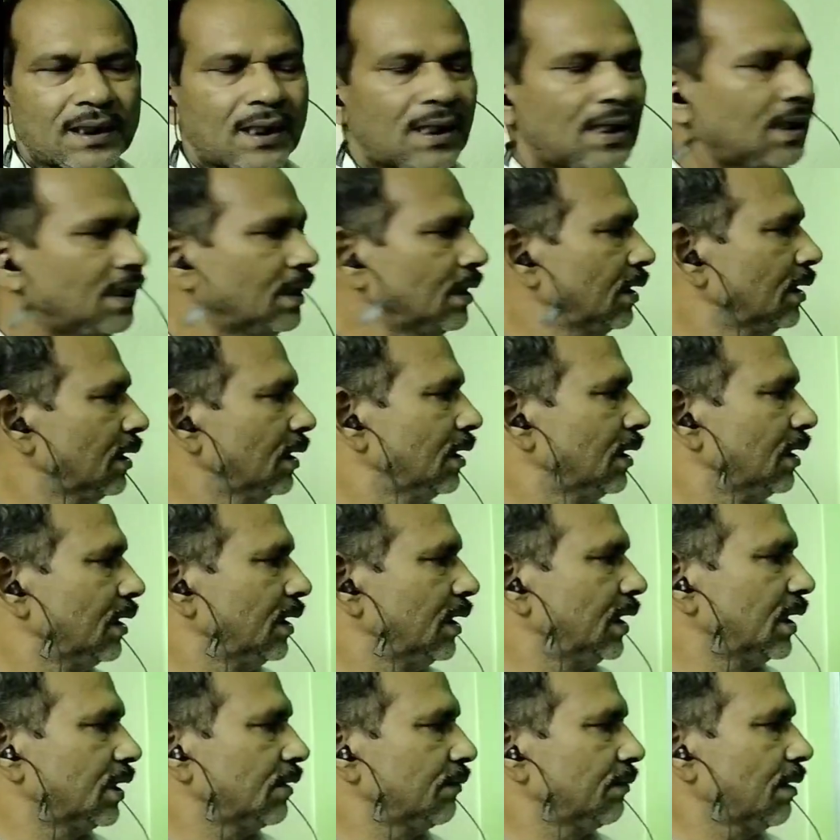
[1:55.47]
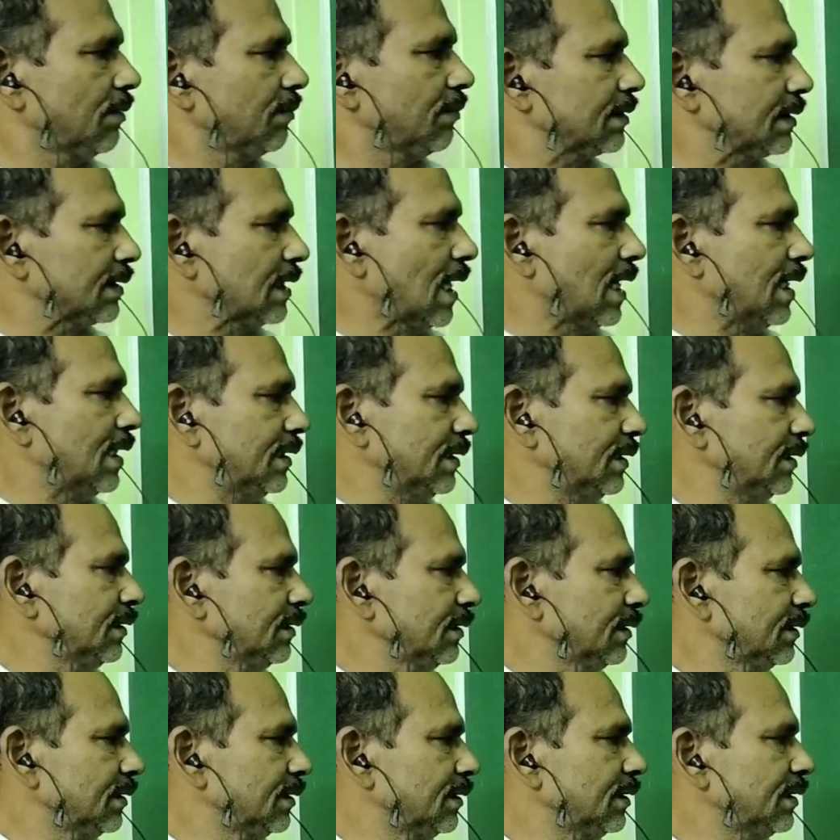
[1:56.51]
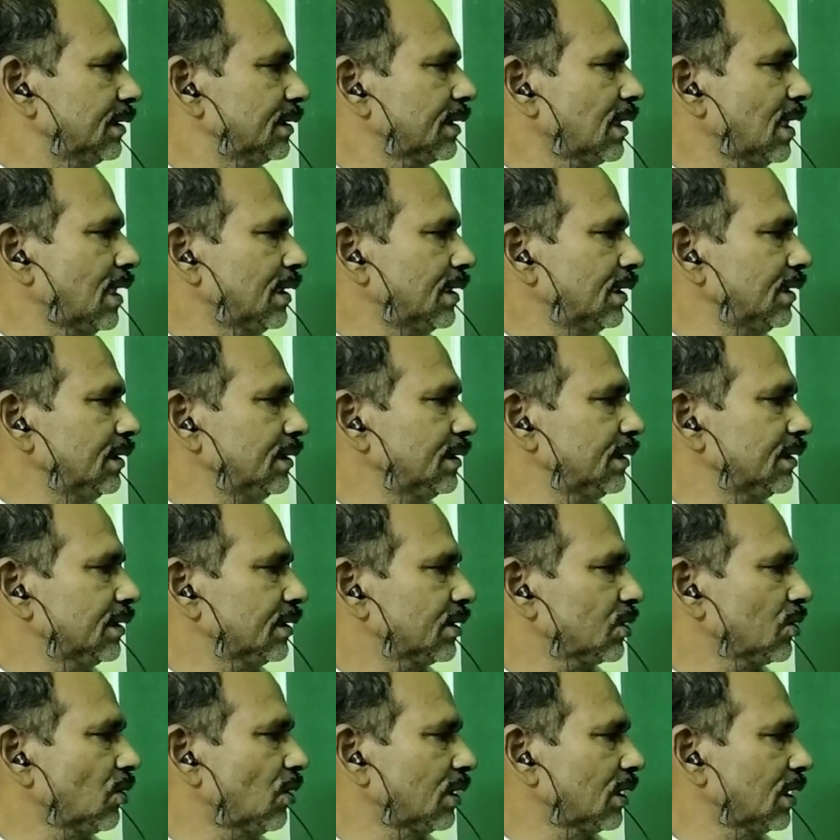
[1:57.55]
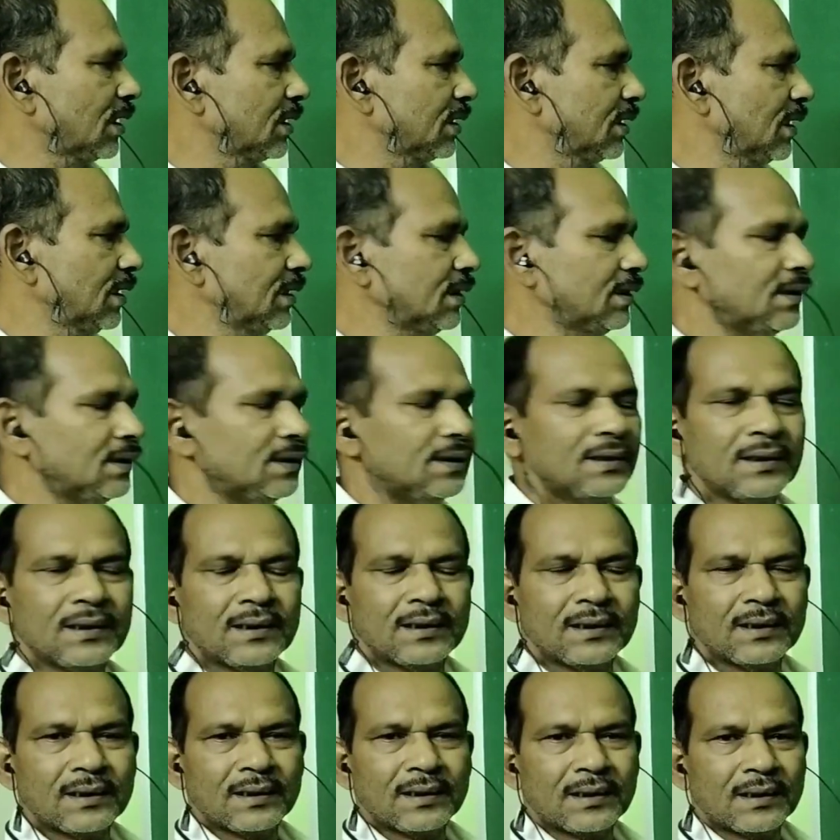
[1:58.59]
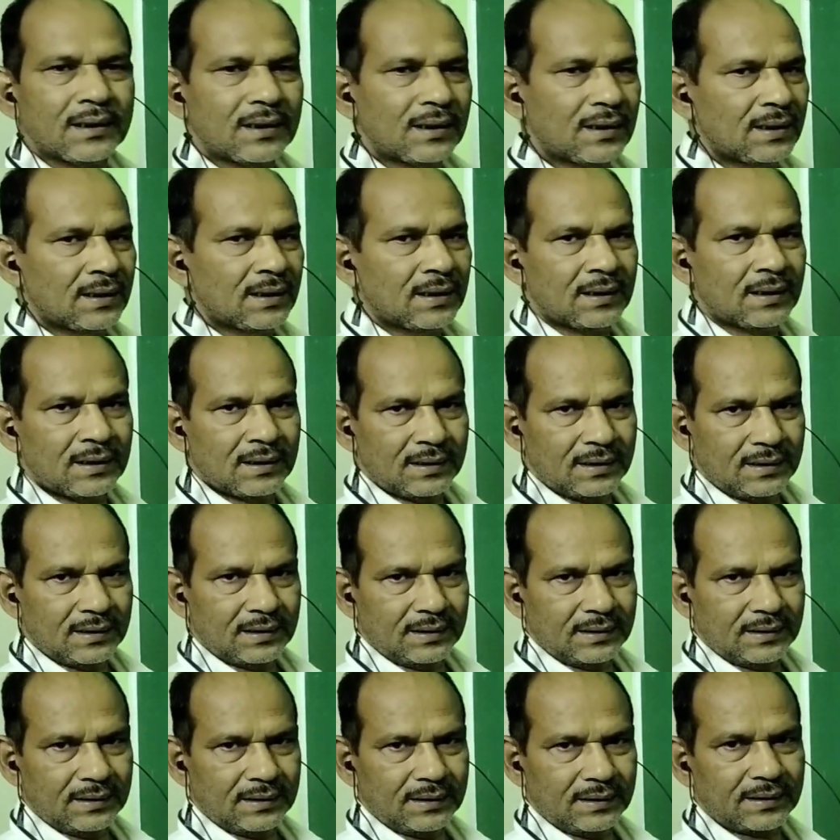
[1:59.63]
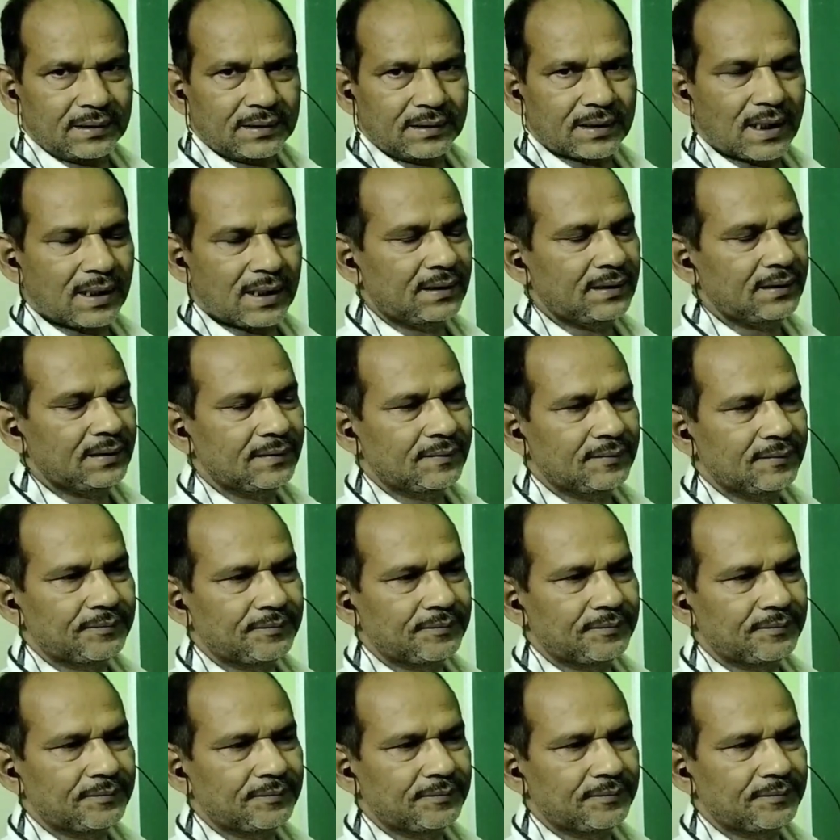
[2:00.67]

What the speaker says: that equilibrium sign, this side is shorter than this side